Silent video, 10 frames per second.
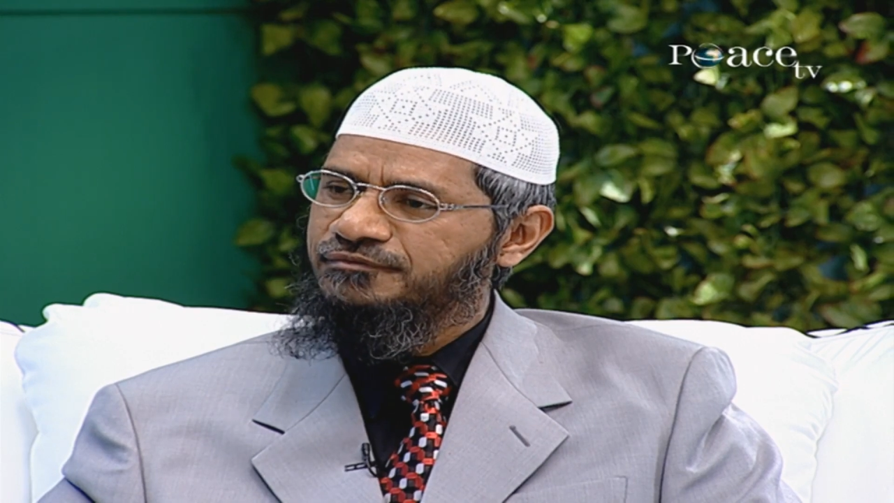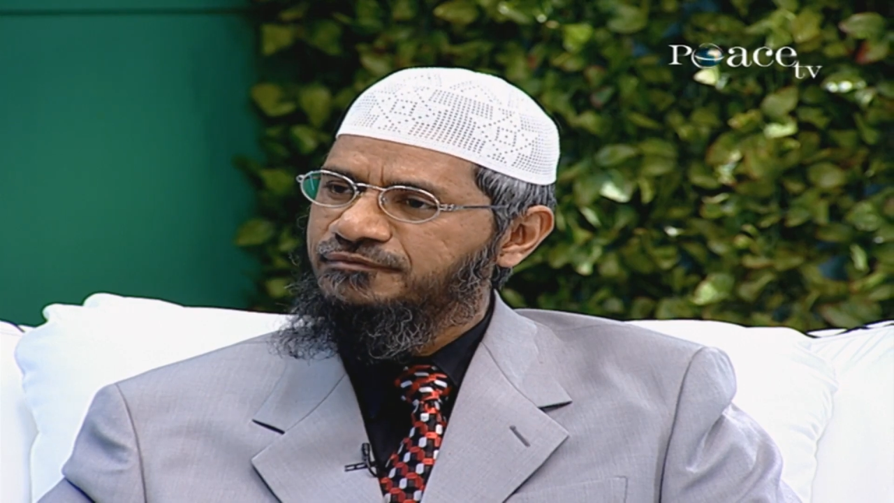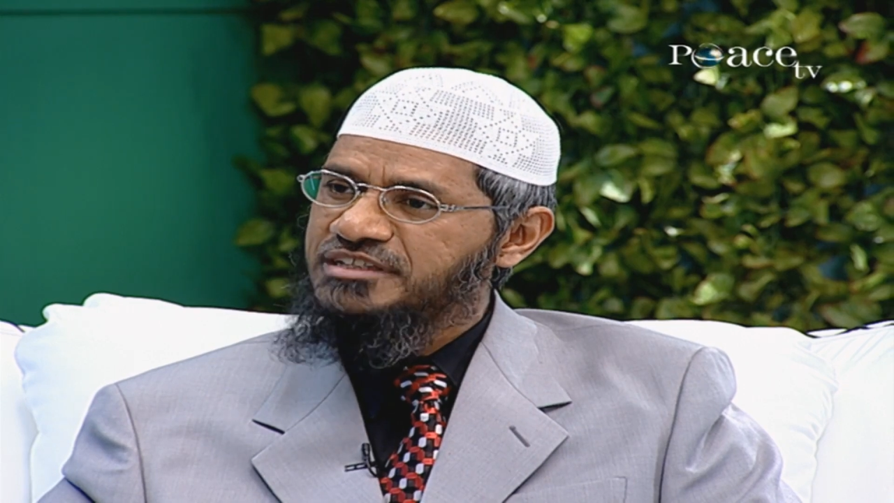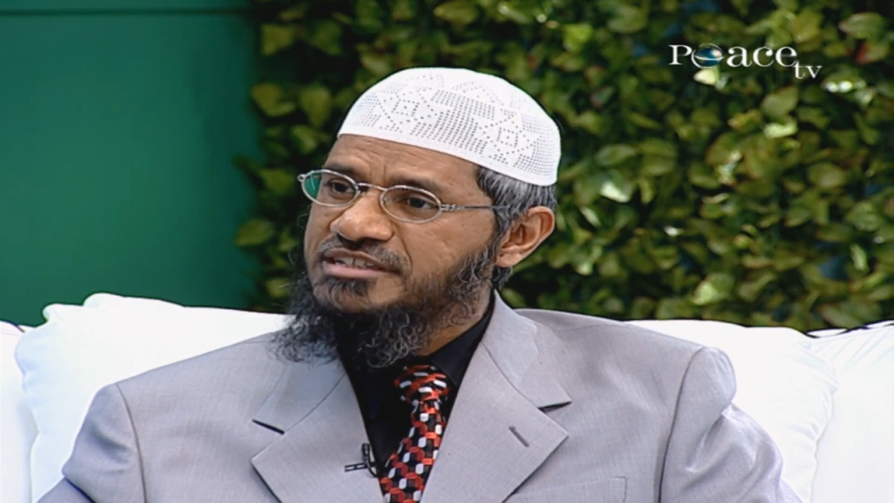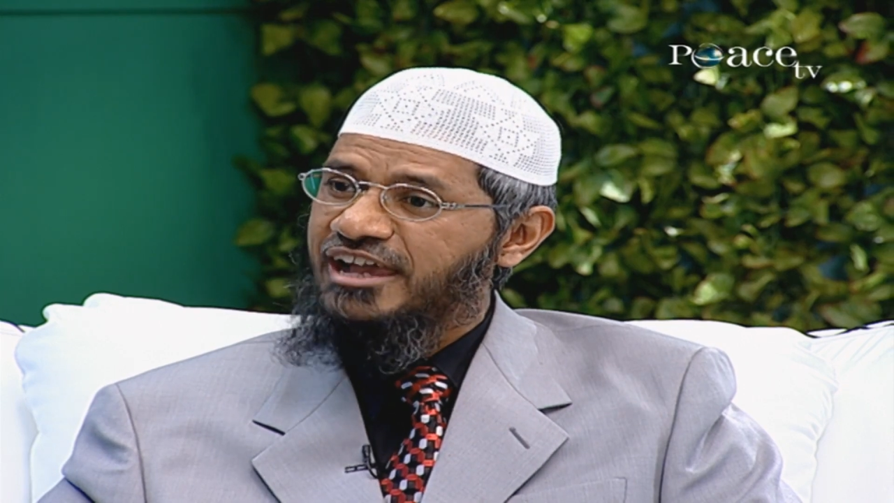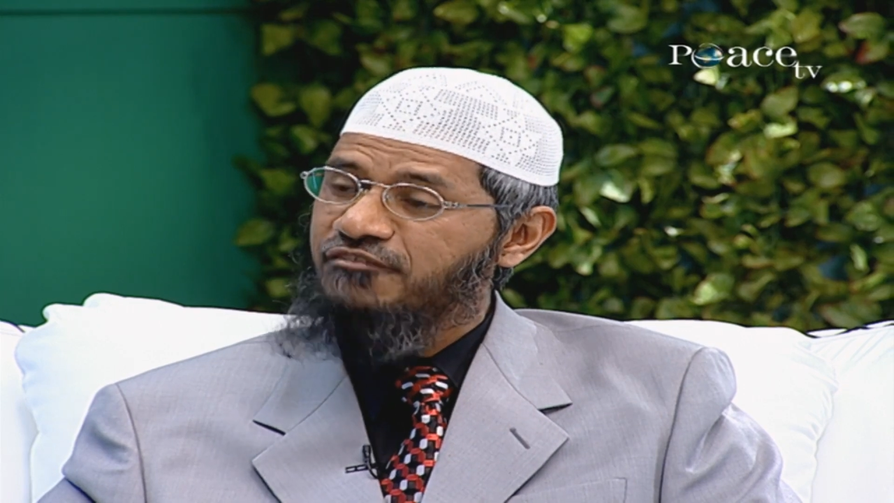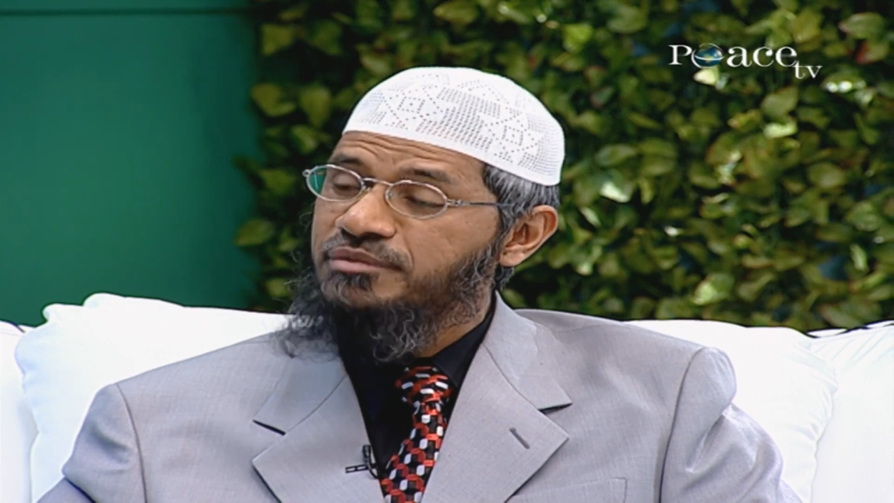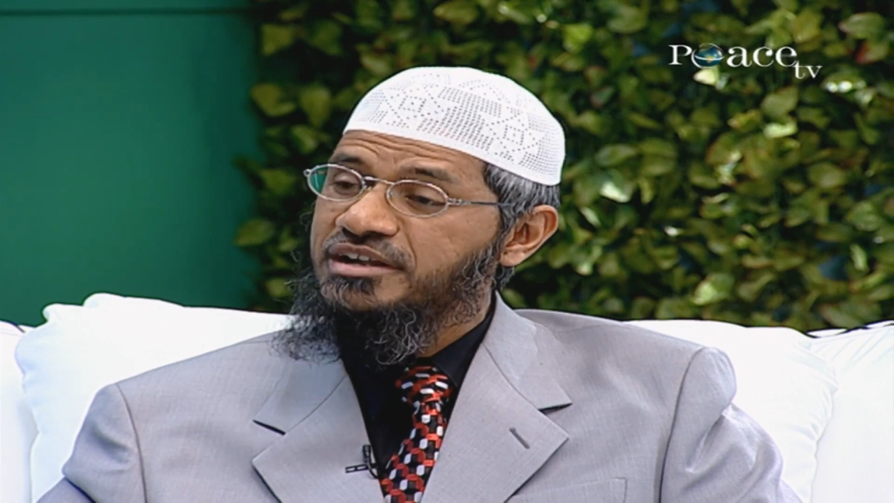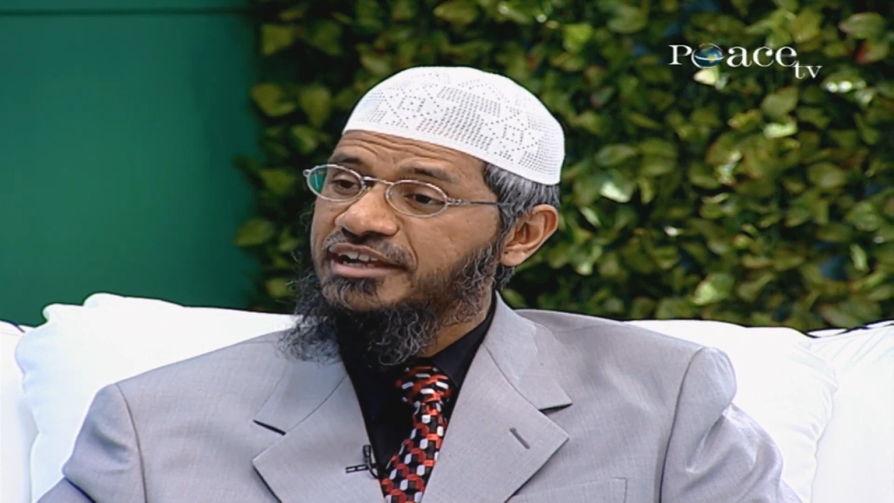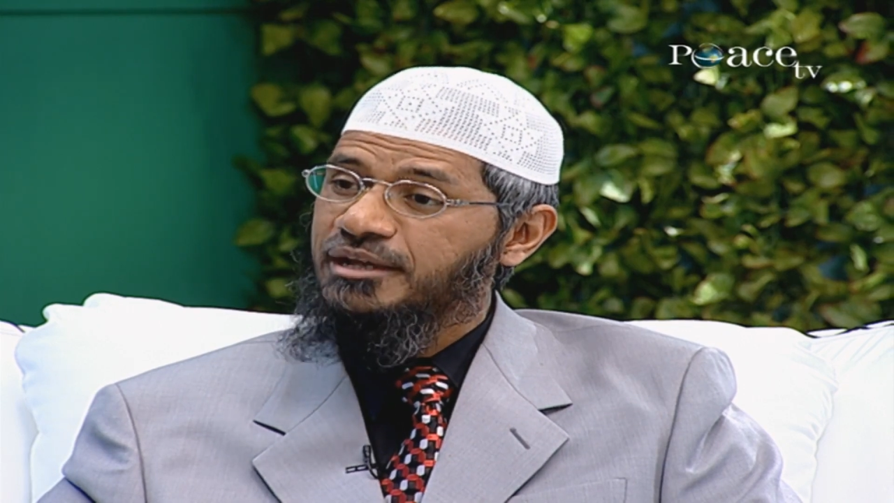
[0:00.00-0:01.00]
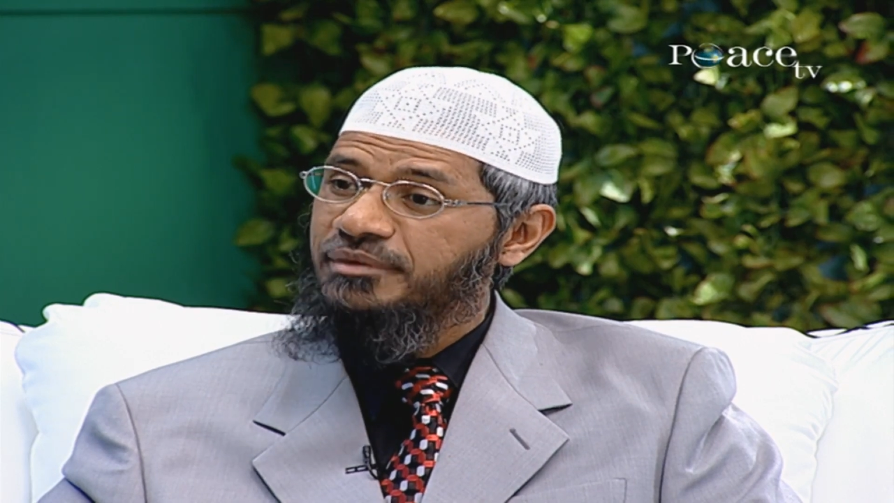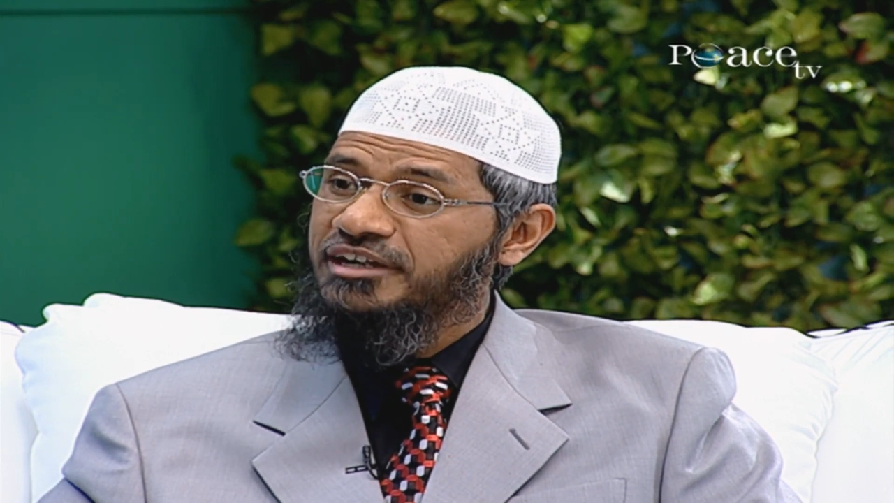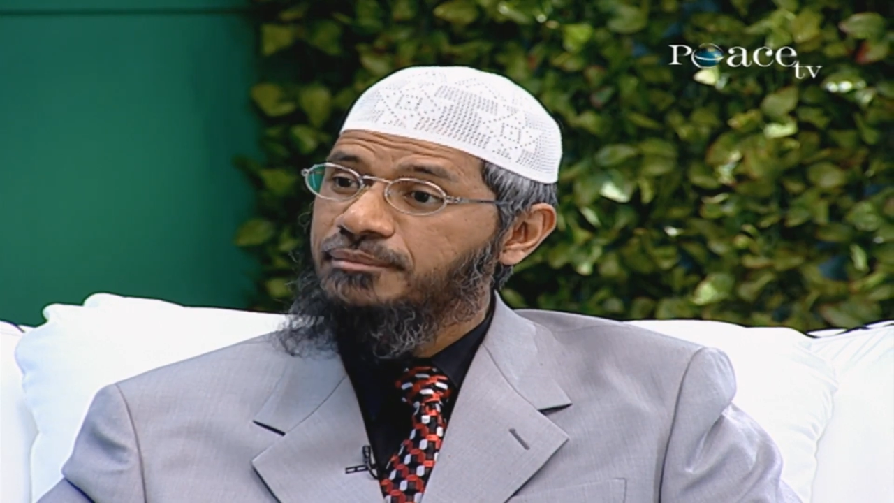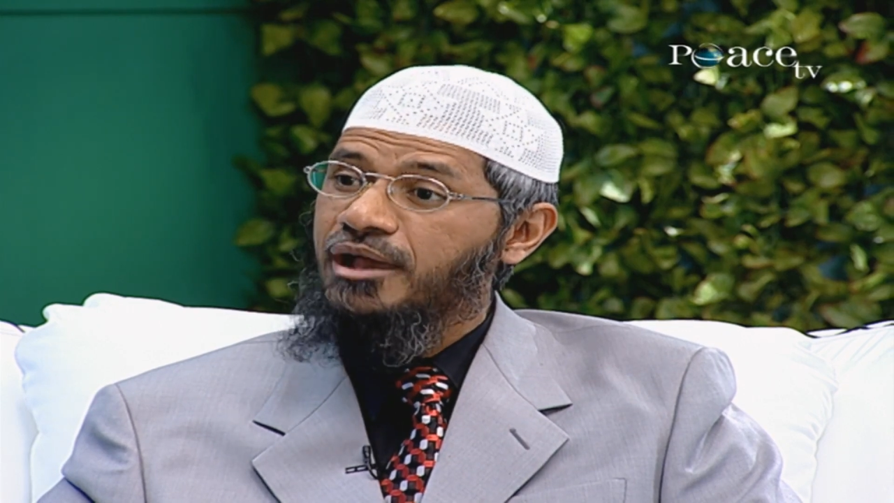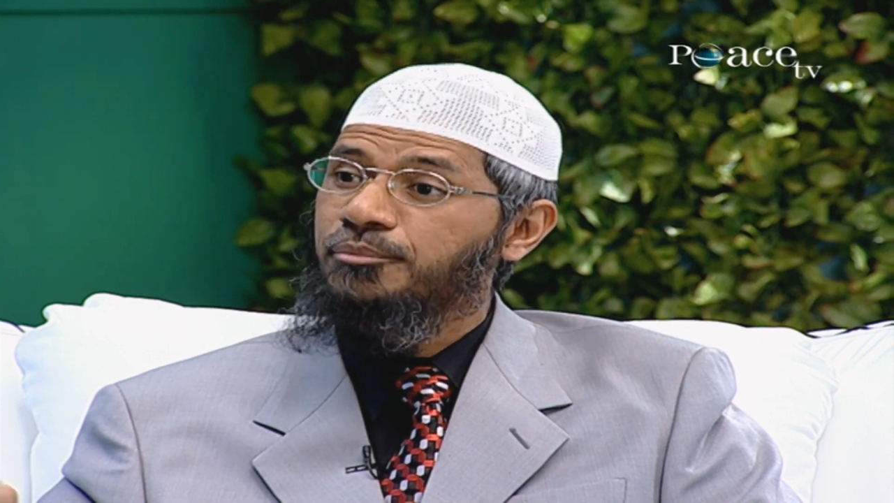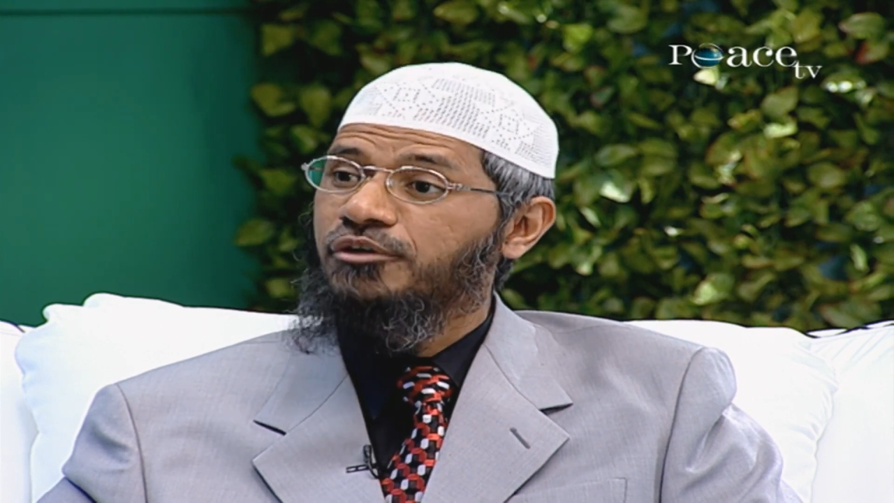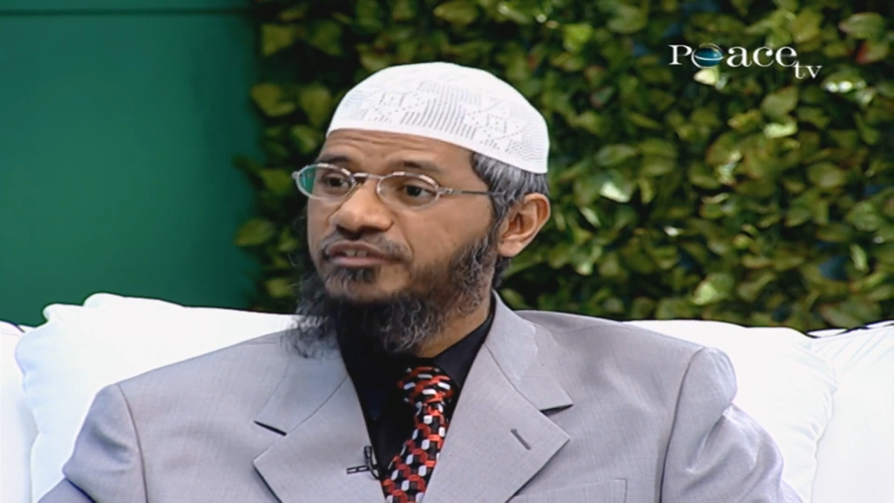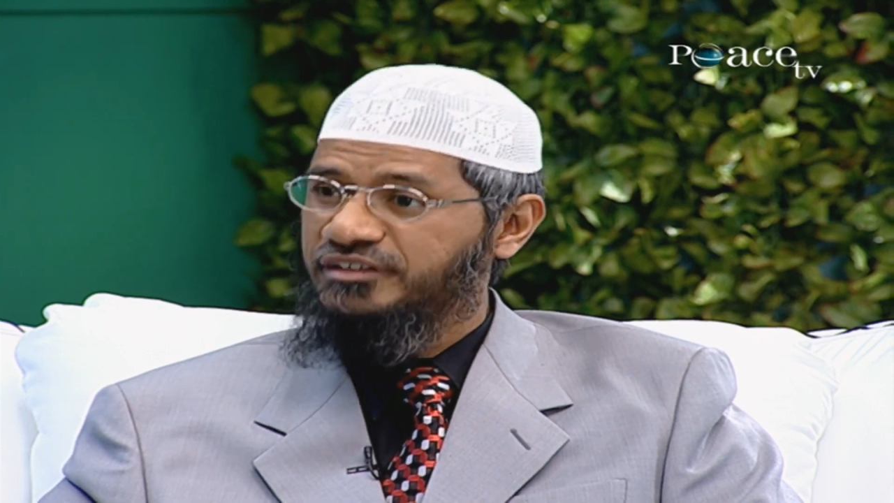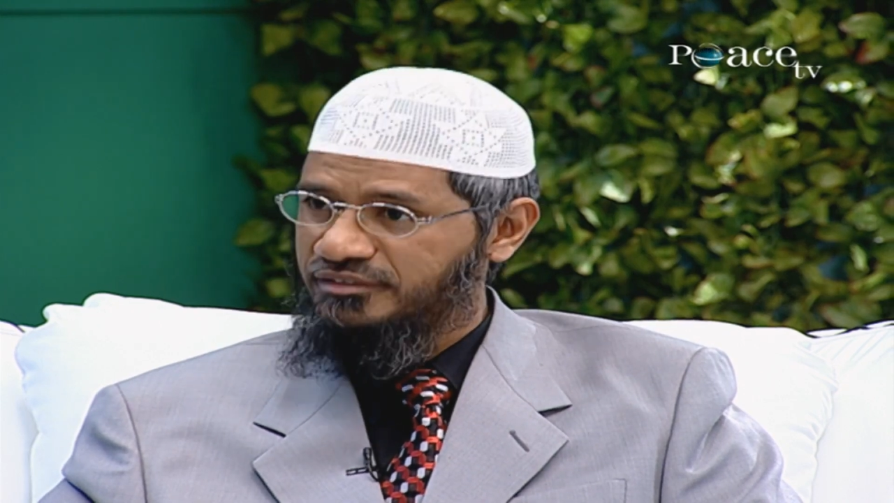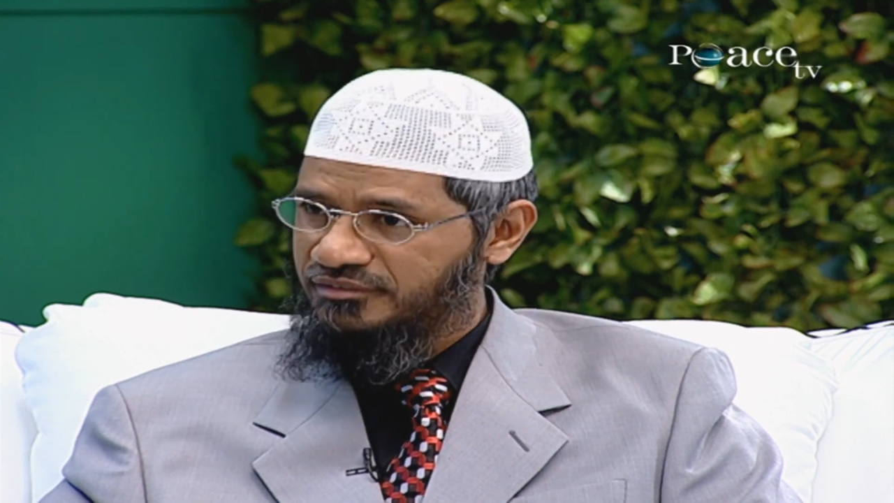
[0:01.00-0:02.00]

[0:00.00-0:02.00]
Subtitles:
which have been recommended by a prophet,